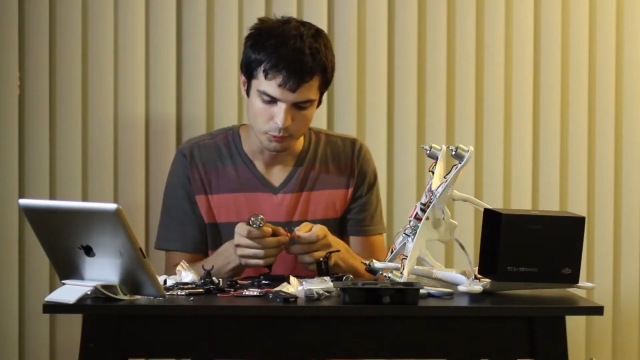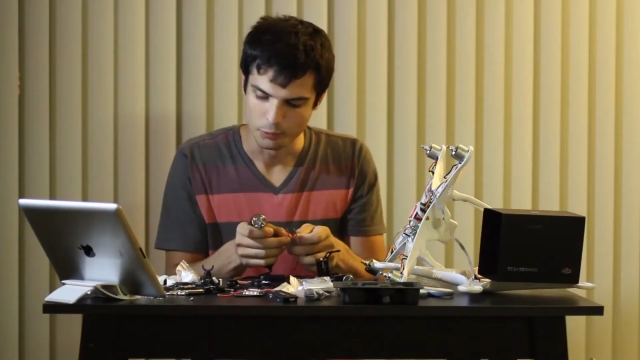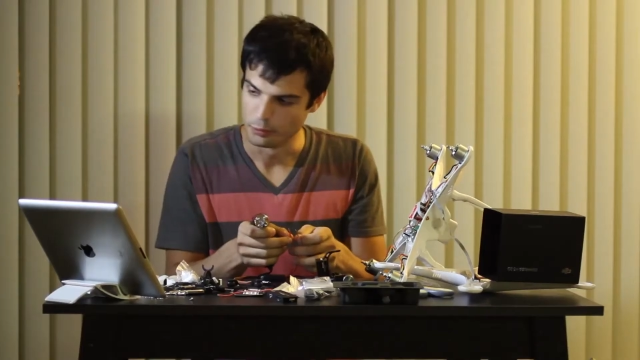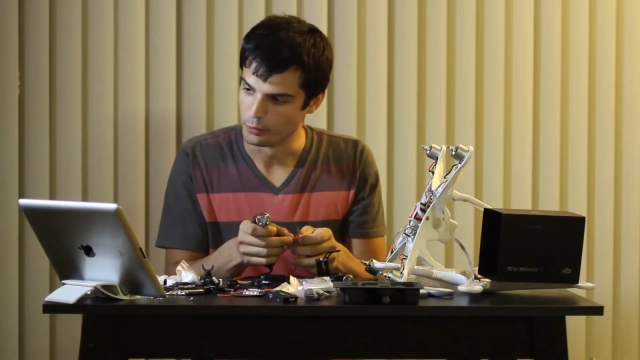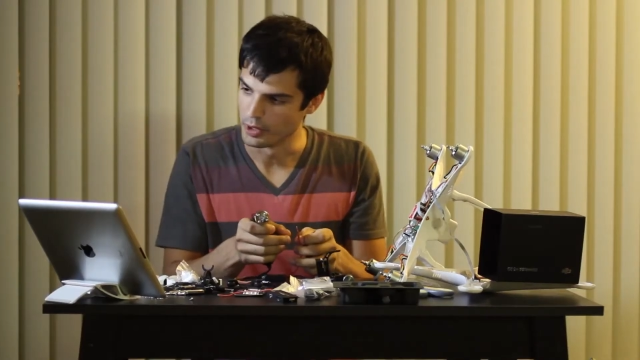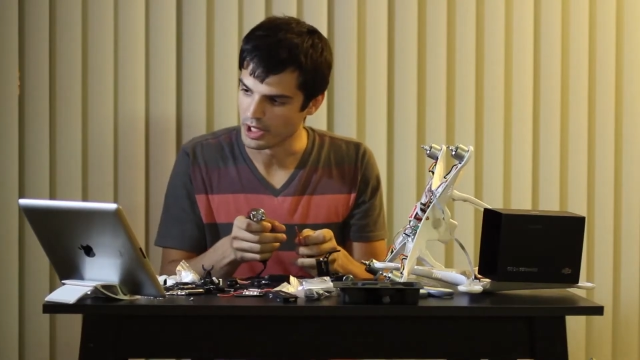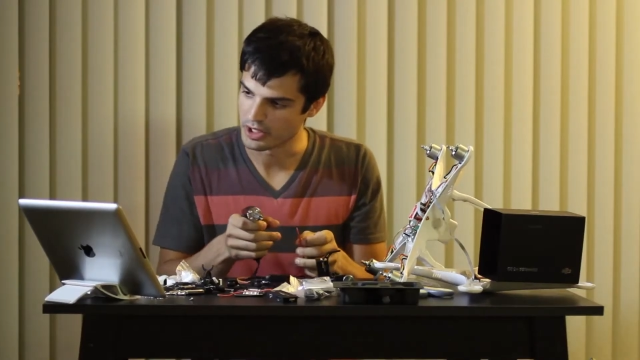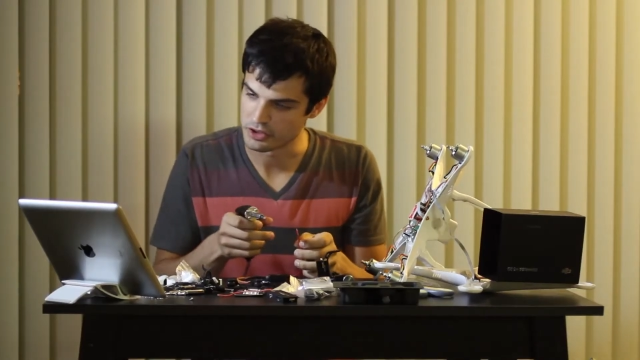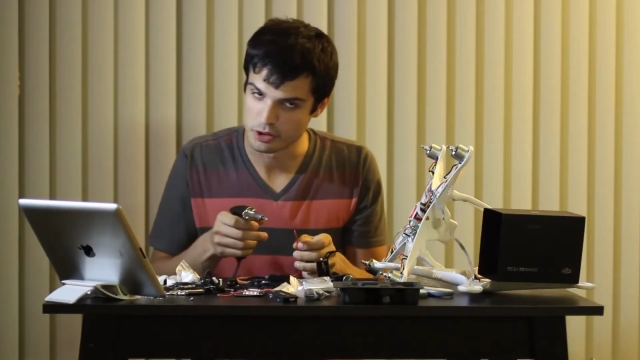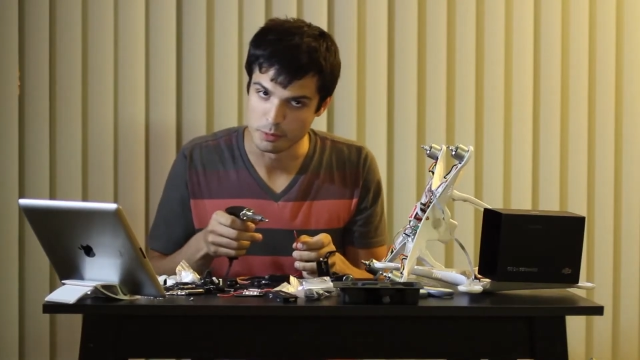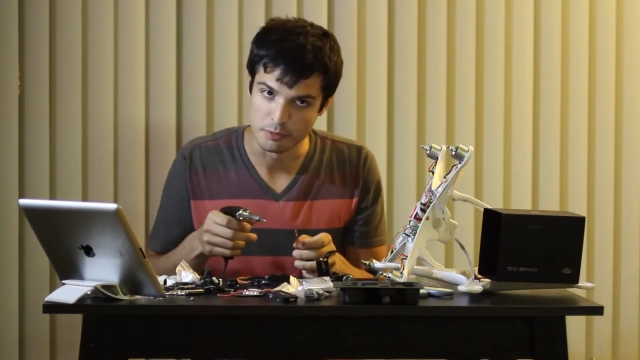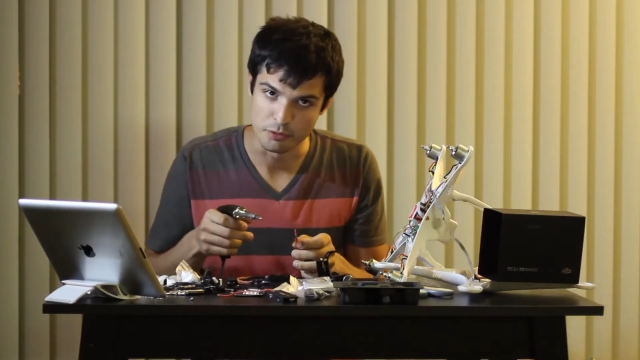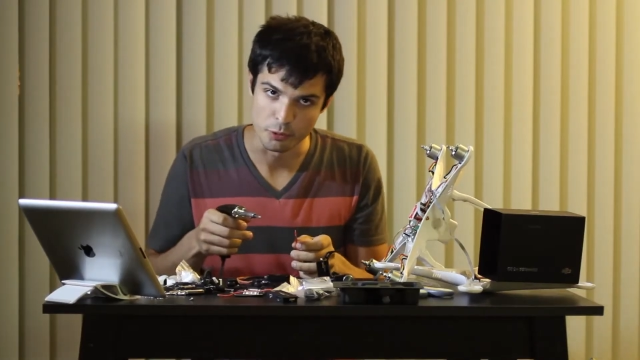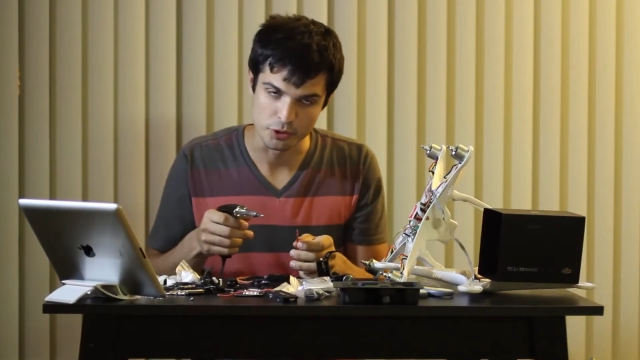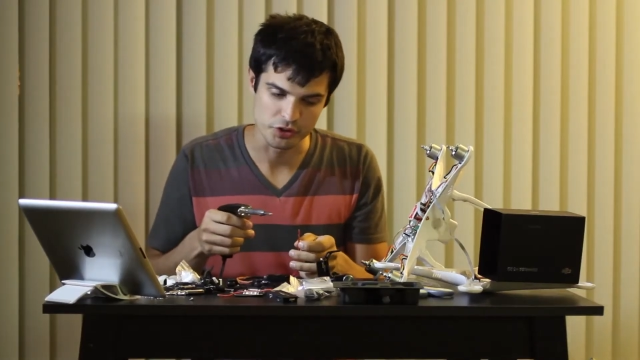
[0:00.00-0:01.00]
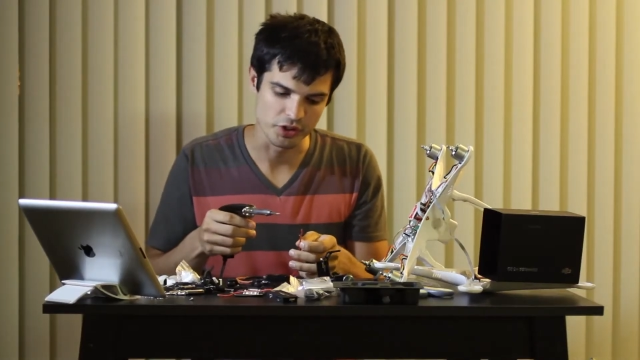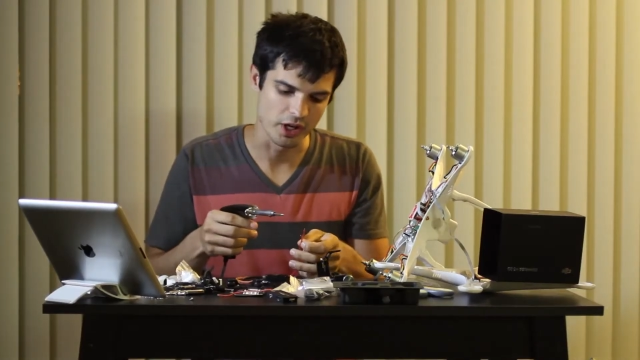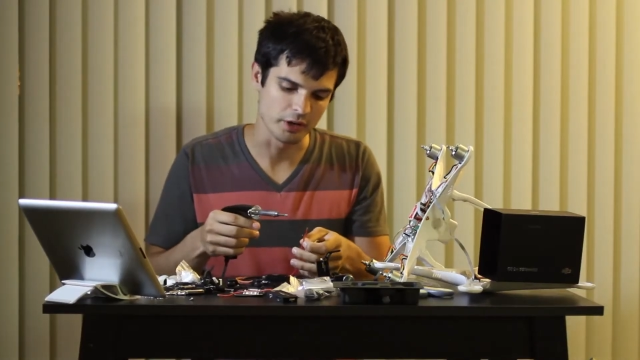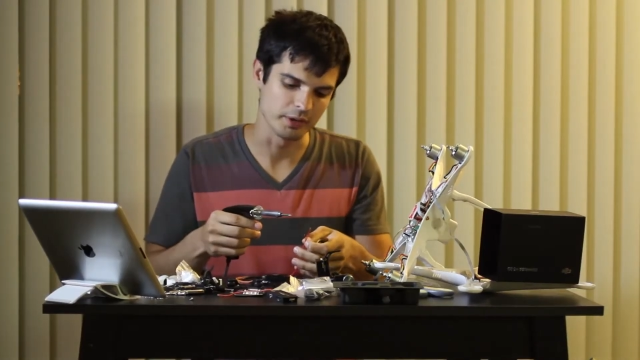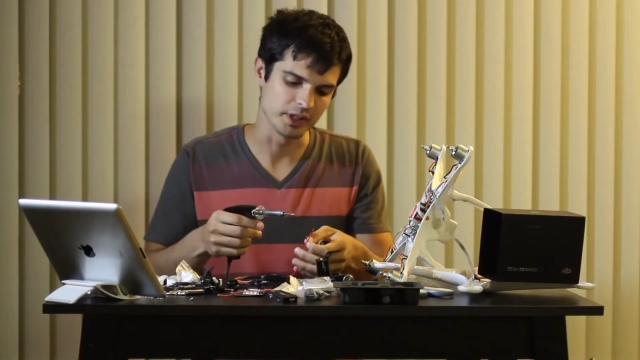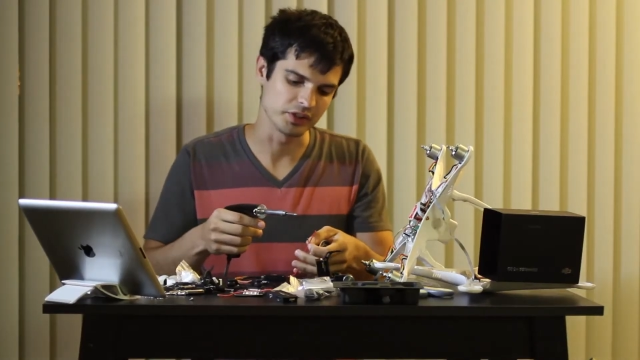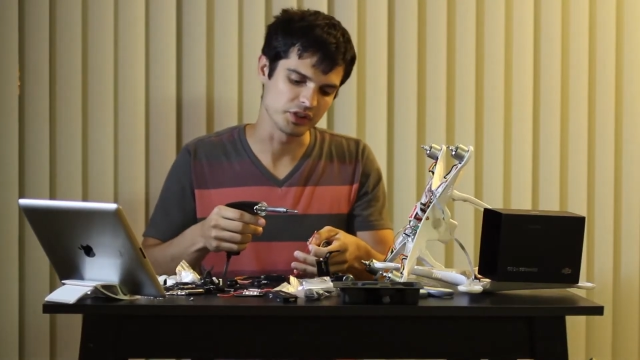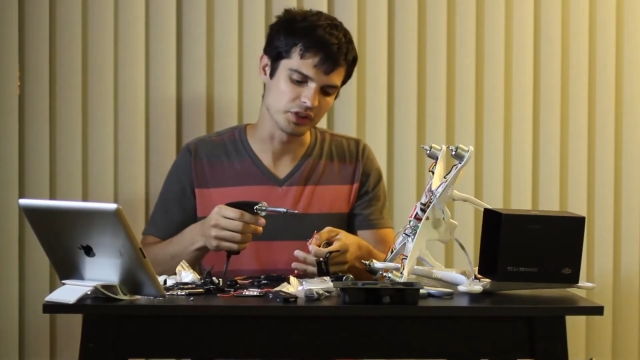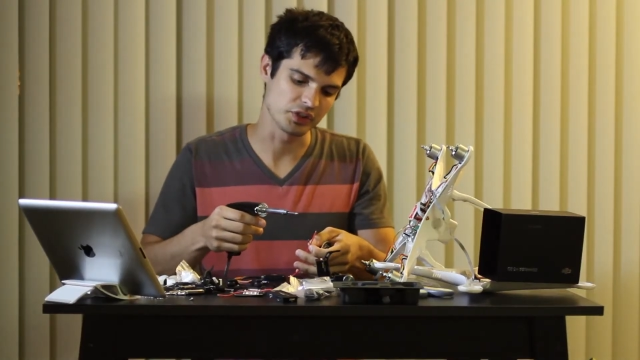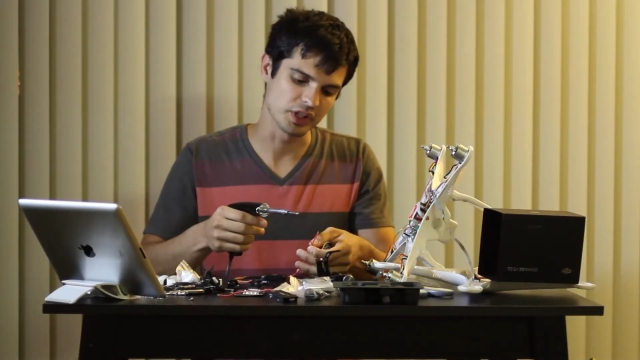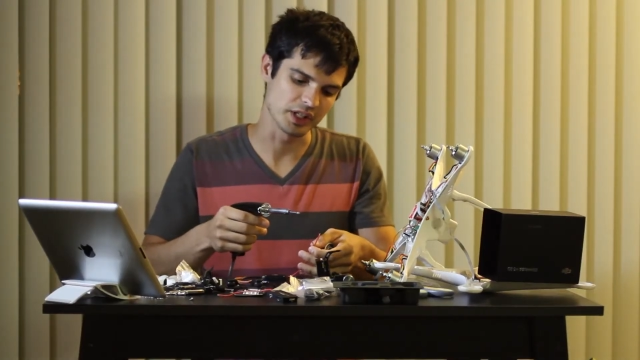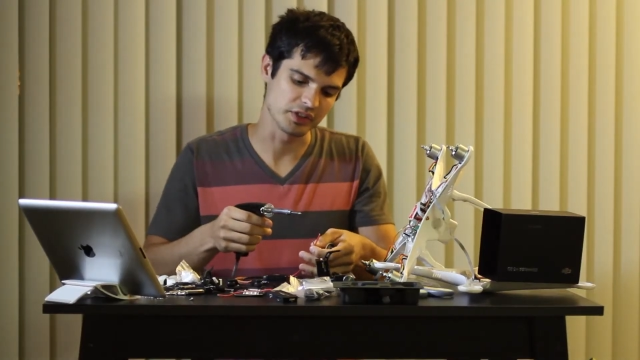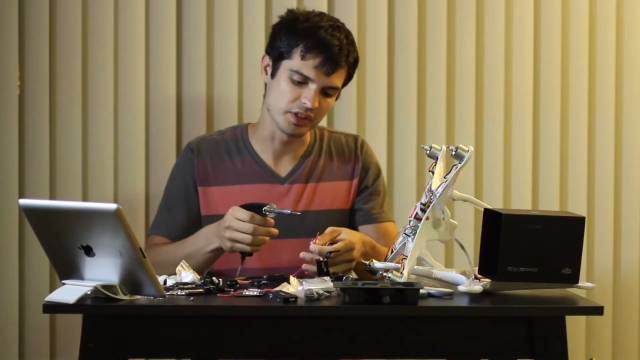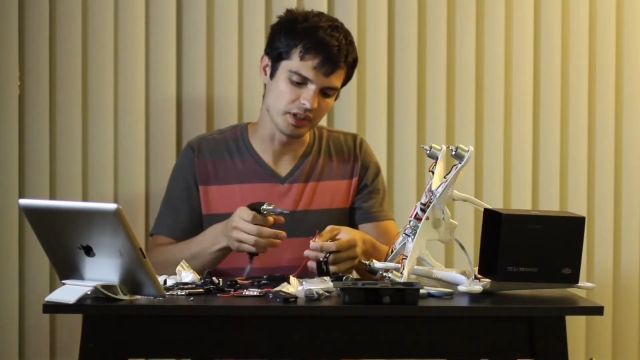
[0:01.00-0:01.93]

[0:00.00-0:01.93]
What I like to do before soldering is I just like